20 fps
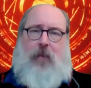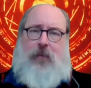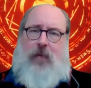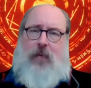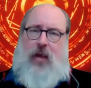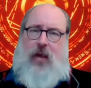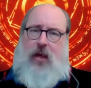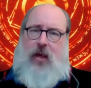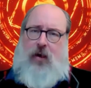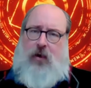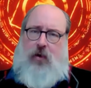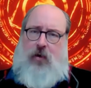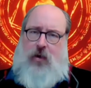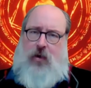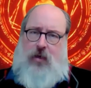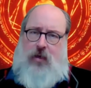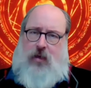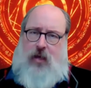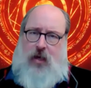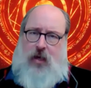And it
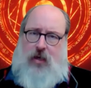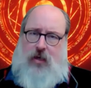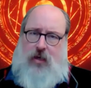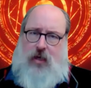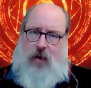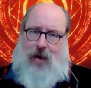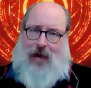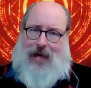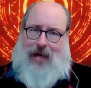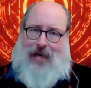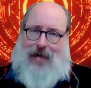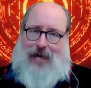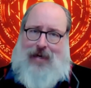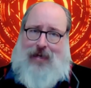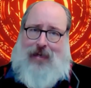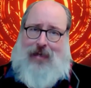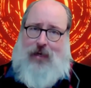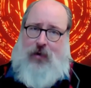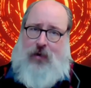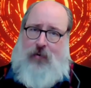costs the hysteric
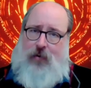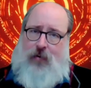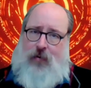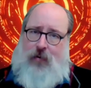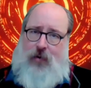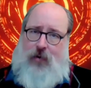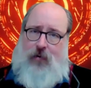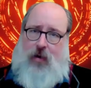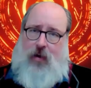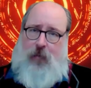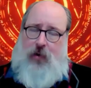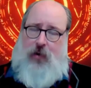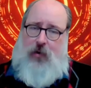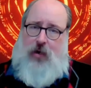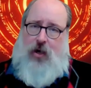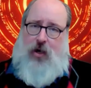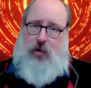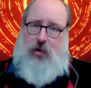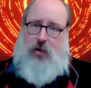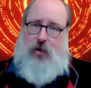nothing to ruin your
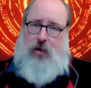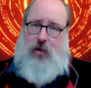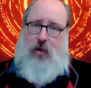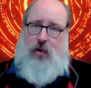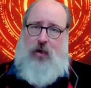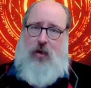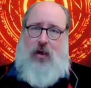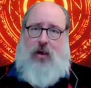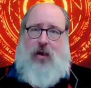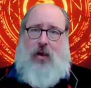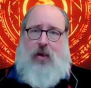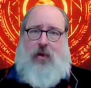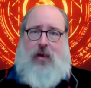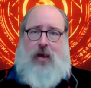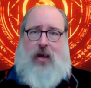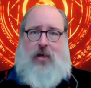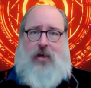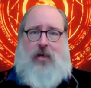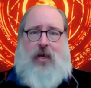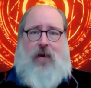reputation. The
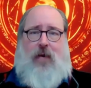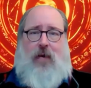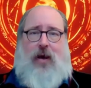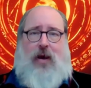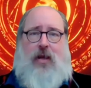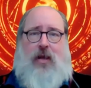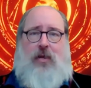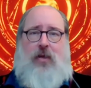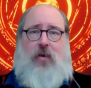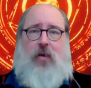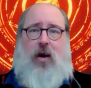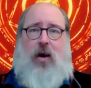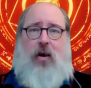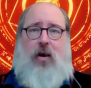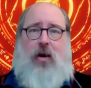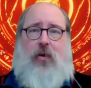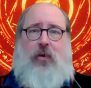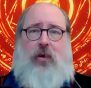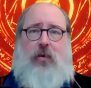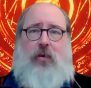hysteric has no
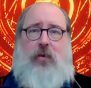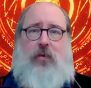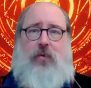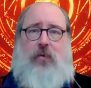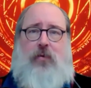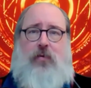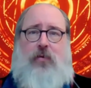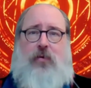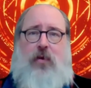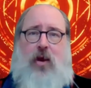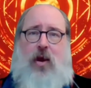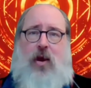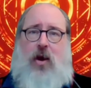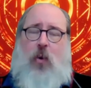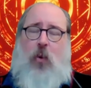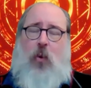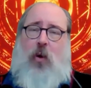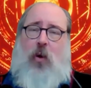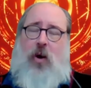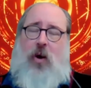honor to lose.
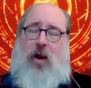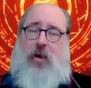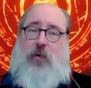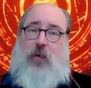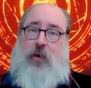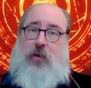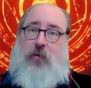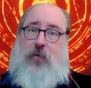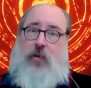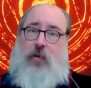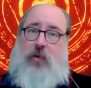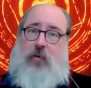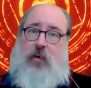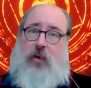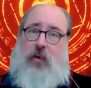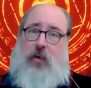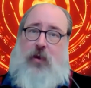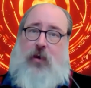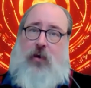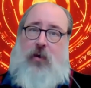Whereas once
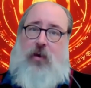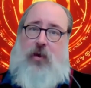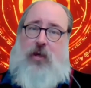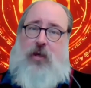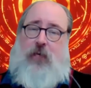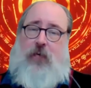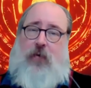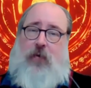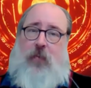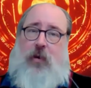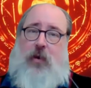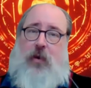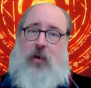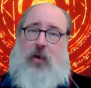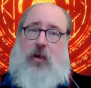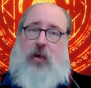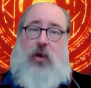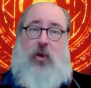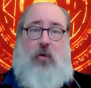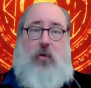ruined, the cost of
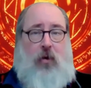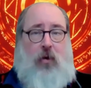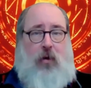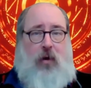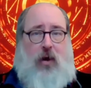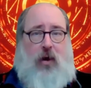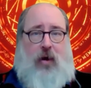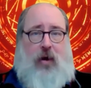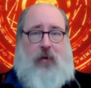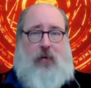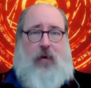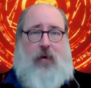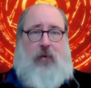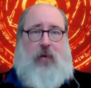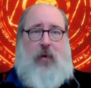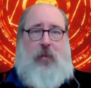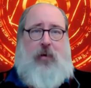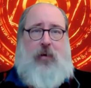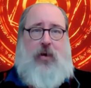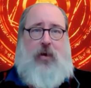rebuilding your honor and
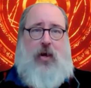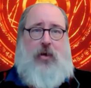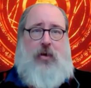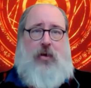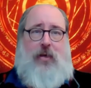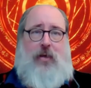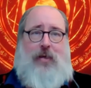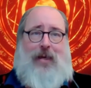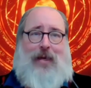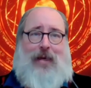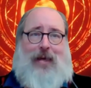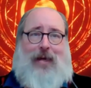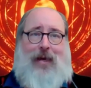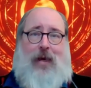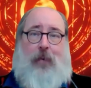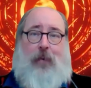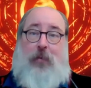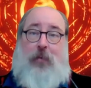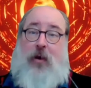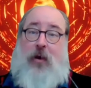reputation is high,
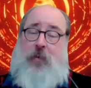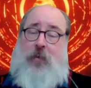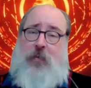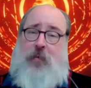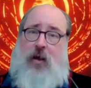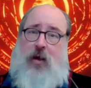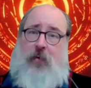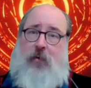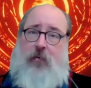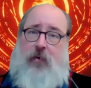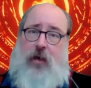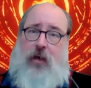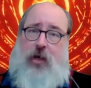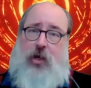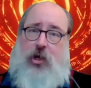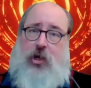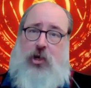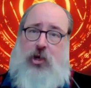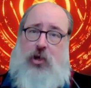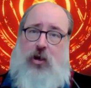perhaps beyond
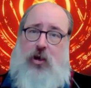reach.